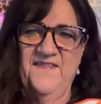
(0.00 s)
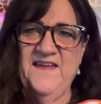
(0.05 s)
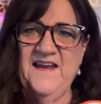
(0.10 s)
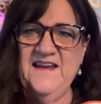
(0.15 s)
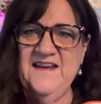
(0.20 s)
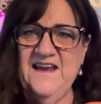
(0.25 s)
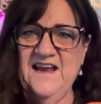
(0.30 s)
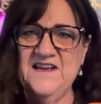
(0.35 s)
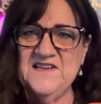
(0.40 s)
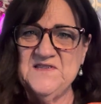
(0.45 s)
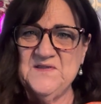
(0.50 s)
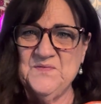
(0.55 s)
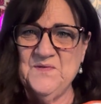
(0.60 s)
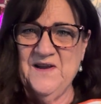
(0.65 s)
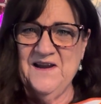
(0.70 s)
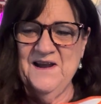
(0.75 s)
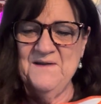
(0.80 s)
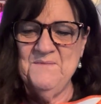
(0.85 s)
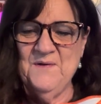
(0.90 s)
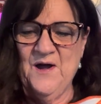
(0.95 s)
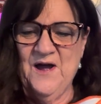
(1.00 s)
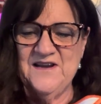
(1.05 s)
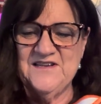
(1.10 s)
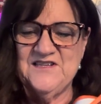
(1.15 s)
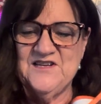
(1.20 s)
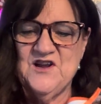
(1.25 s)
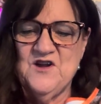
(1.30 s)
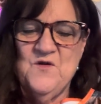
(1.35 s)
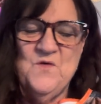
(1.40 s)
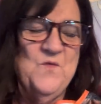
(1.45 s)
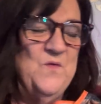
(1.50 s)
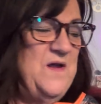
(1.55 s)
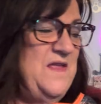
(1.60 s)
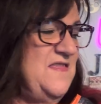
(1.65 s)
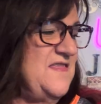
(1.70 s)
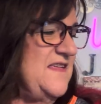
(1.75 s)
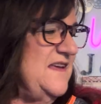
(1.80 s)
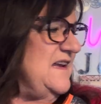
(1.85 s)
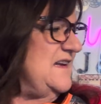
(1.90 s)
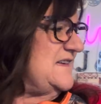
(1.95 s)
then guess what I bought to go
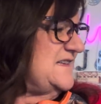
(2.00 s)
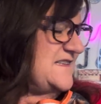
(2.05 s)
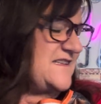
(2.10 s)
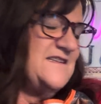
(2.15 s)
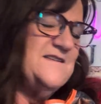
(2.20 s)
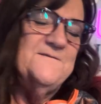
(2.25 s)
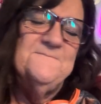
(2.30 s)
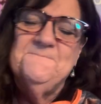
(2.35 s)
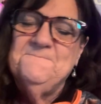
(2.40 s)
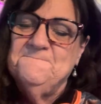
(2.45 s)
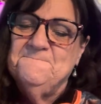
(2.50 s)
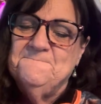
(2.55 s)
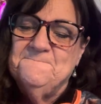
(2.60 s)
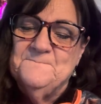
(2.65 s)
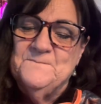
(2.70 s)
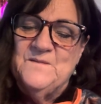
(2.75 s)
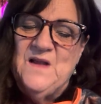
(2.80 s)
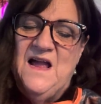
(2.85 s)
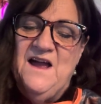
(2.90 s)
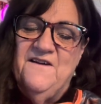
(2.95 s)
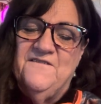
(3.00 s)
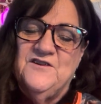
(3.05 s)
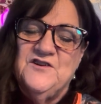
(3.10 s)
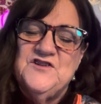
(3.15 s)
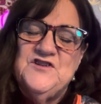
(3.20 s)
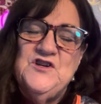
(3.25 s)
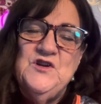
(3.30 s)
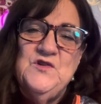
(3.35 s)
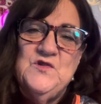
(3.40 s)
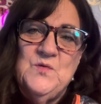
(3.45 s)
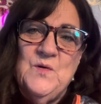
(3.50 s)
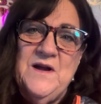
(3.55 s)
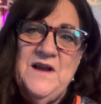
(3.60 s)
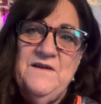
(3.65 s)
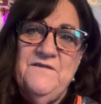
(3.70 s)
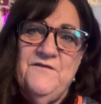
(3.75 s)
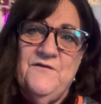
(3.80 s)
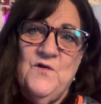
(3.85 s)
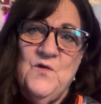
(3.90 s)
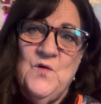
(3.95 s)
with it for
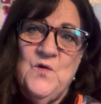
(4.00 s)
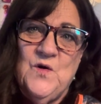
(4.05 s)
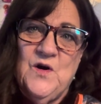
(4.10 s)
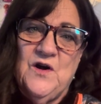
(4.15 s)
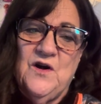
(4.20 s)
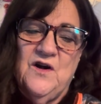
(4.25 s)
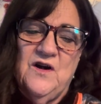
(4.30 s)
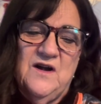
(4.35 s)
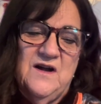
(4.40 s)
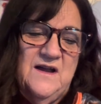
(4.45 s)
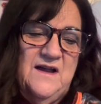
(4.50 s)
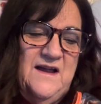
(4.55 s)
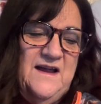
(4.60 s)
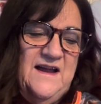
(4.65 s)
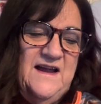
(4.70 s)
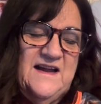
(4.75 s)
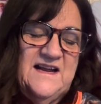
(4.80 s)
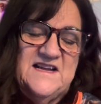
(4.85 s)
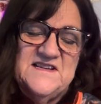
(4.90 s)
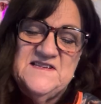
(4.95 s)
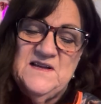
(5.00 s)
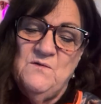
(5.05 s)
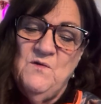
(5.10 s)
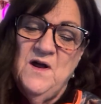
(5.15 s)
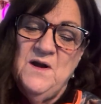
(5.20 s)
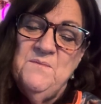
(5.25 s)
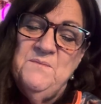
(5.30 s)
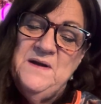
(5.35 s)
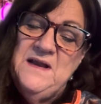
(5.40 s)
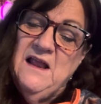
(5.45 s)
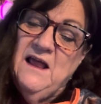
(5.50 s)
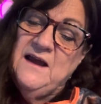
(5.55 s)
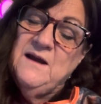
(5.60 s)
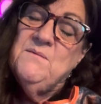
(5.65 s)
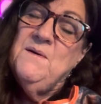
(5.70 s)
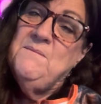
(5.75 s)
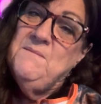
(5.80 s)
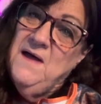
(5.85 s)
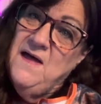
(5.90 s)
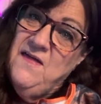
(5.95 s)
$2.24 because I want to be like
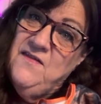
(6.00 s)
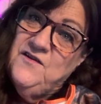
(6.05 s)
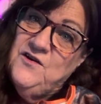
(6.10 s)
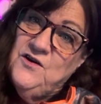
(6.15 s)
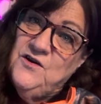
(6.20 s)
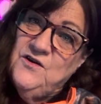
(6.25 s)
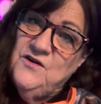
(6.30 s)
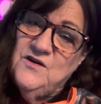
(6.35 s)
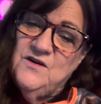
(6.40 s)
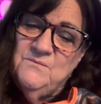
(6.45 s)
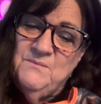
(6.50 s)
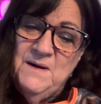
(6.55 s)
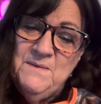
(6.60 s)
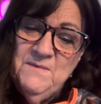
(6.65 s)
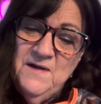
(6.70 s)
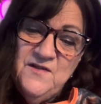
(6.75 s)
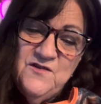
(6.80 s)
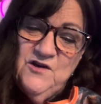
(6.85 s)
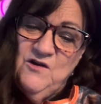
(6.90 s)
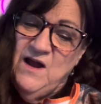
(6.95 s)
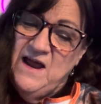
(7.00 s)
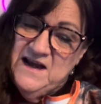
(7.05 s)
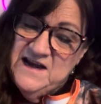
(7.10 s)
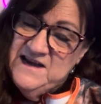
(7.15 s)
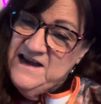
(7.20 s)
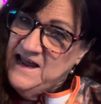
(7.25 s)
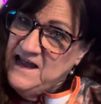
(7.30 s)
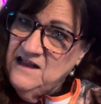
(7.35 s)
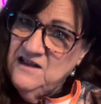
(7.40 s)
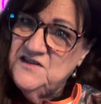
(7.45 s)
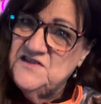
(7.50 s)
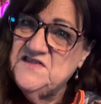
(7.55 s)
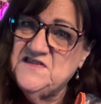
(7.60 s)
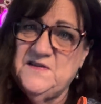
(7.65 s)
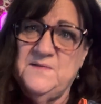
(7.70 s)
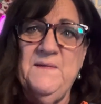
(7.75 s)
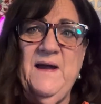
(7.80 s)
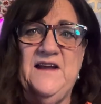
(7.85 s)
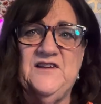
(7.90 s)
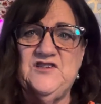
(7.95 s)
my mother. My mother had a necklace to
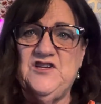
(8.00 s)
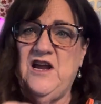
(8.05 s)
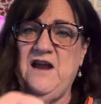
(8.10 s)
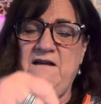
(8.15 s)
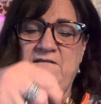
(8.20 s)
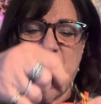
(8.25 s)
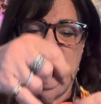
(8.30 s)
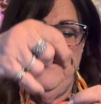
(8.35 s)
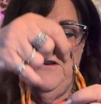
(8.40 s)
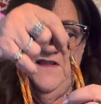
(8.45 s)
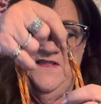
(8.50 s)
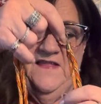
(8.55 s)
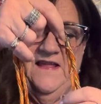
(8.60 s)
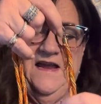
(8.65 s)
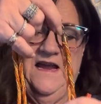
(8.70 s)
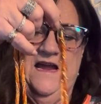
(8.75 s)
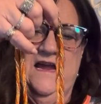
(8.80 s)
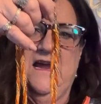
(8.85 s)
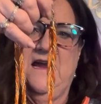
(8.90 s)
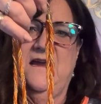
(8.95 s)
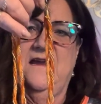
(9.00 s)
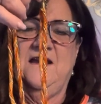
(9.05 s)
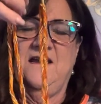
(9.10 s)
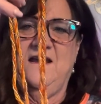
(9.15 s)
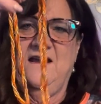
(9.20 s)
match everything.